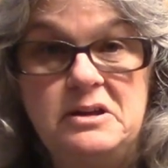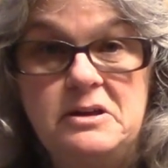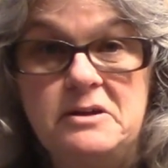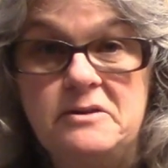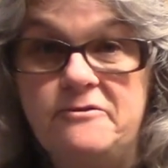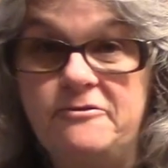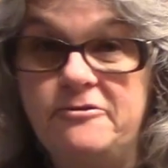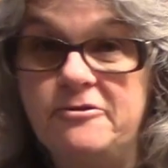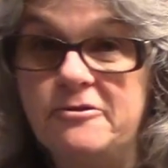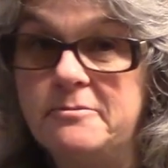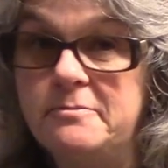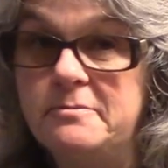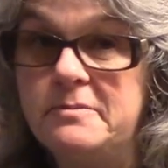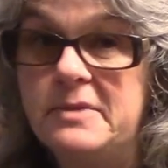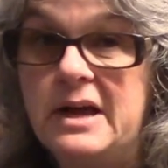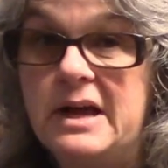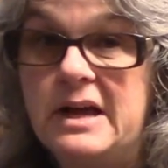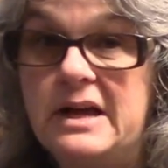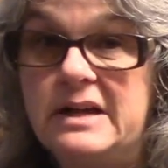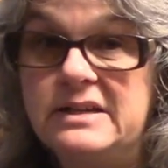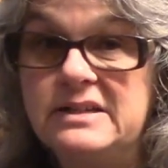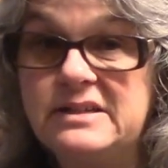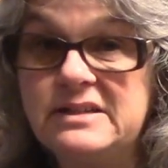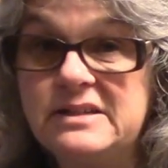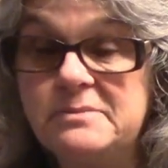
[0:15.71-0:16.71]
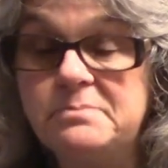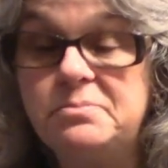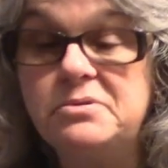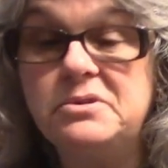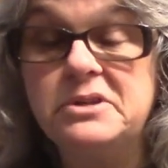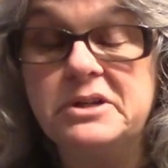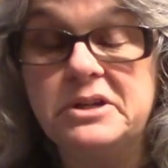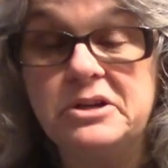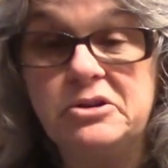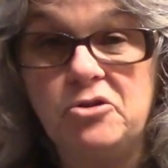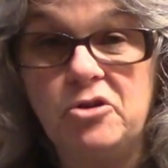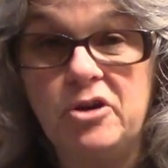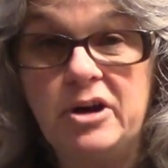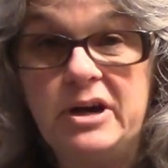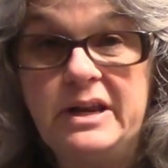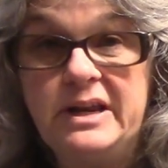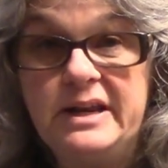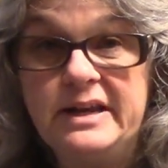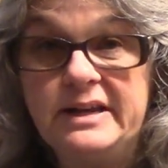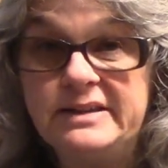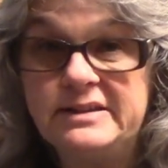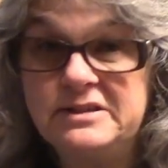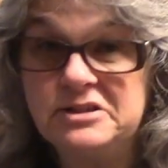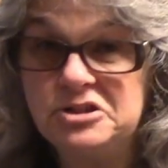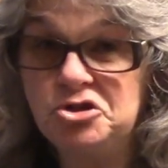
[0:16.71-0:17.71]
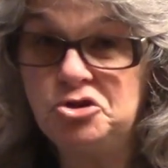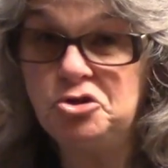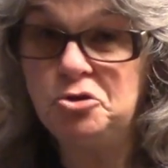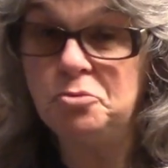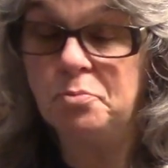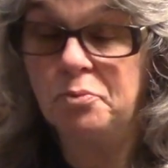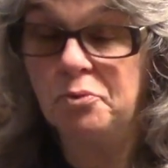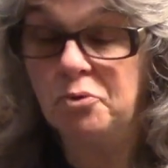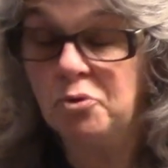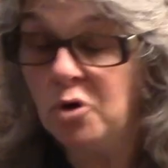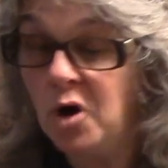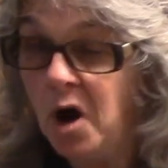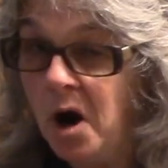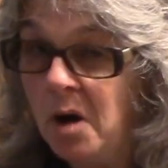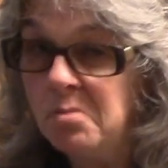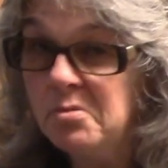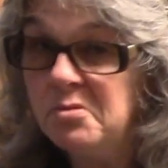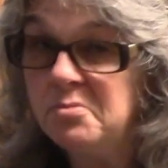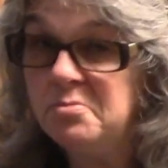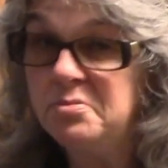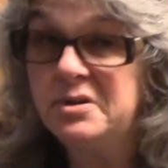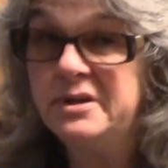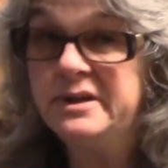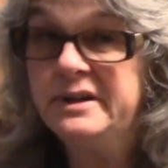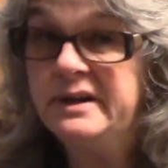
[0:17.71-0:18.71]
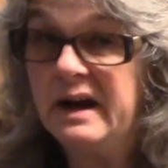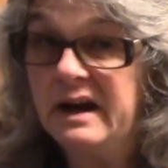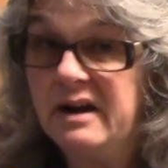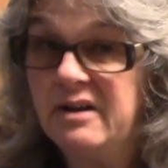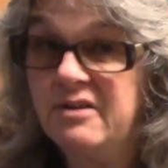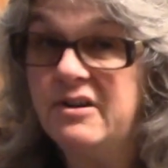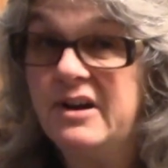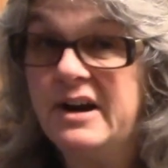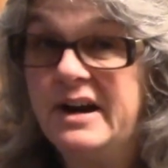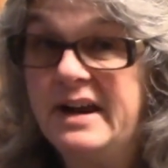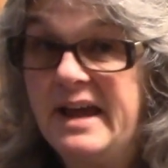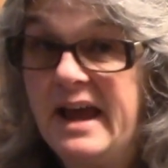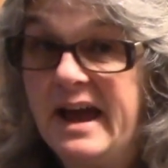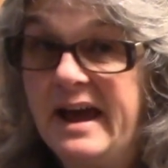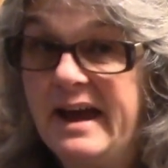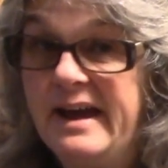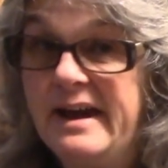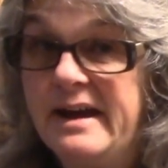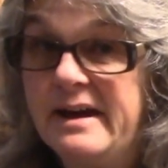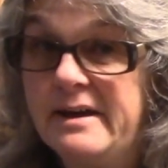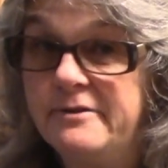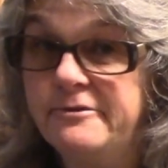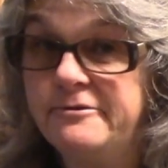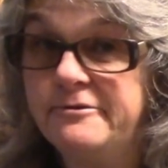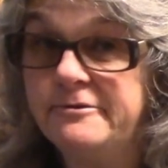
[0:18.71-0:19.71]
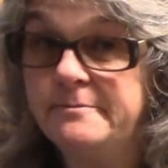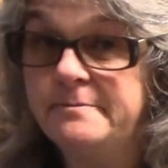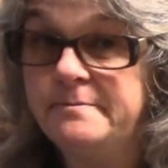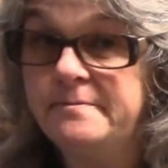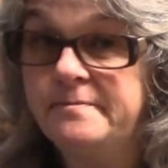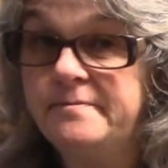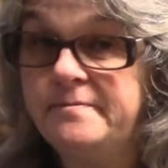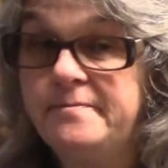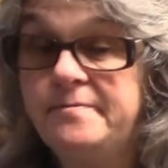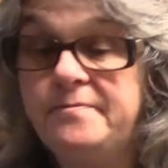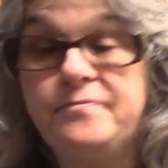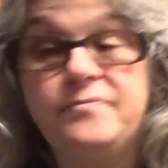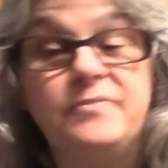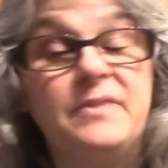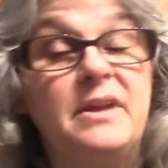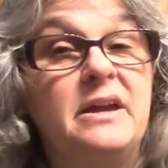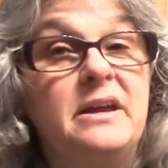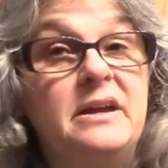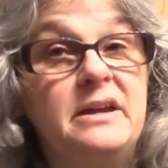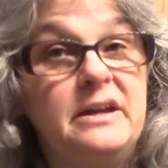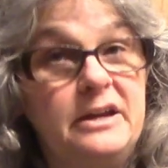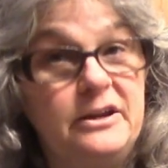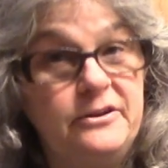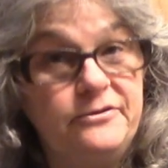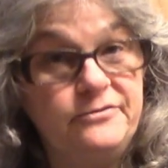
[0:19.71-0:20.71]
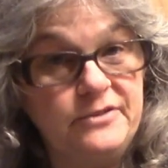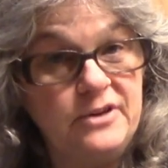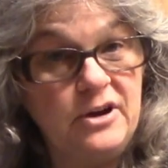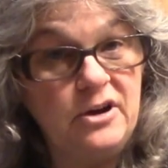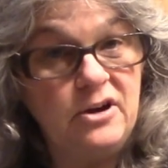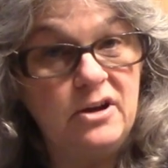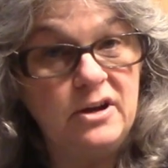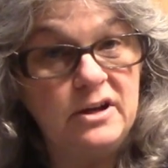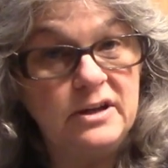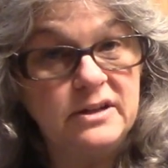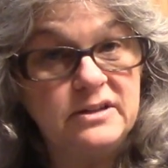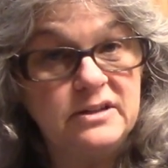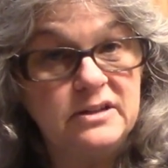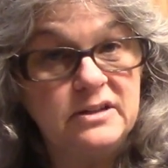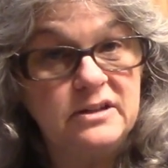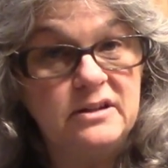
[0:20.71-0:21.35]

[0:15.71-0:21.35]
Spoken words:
from simple ingredients that you probably already have. If not,